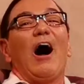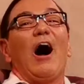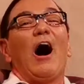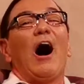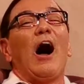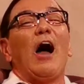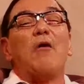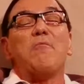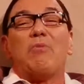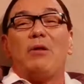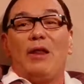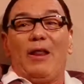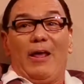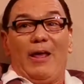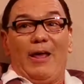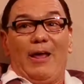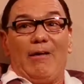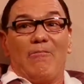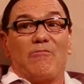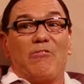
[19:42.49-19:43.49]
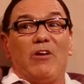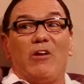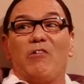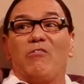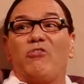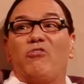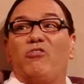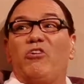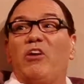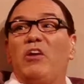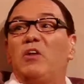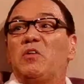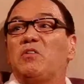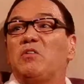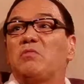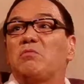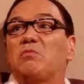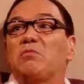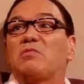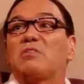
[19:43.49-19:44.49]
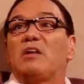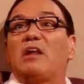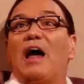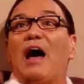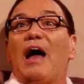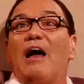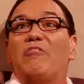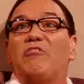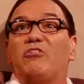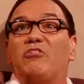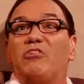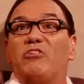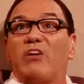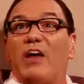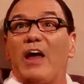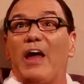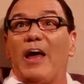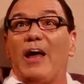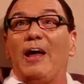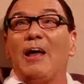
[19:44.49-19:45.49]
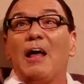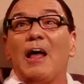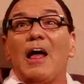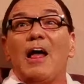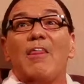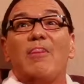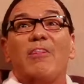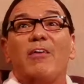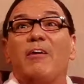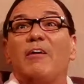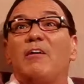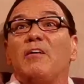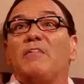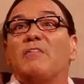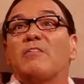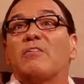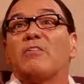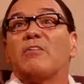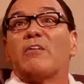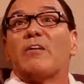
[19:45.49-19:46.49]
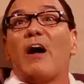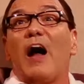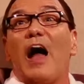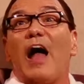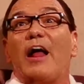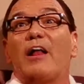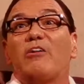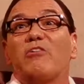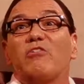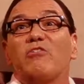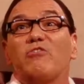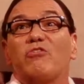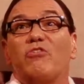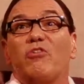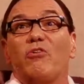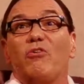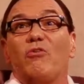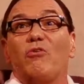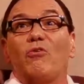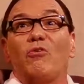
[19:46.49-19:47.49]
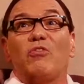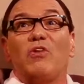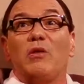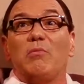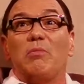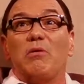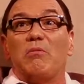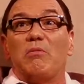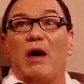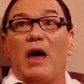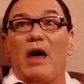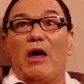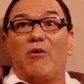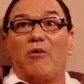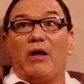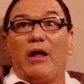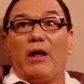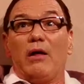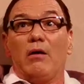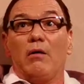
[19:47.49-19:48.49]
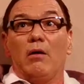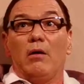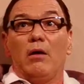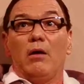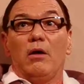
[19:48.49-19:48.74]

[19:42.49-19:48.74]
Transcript: I believe if Jesus was alive today, these are the kind of shoes he'd be wearing.